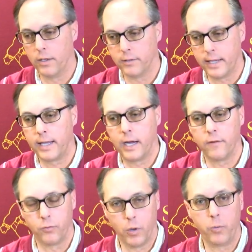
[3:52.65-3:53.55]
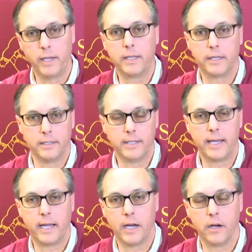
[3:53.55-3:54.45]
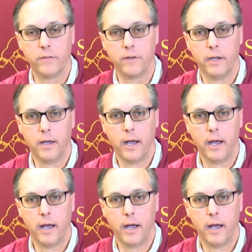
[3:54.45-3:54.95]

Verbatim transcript: and take care of what we can take care of,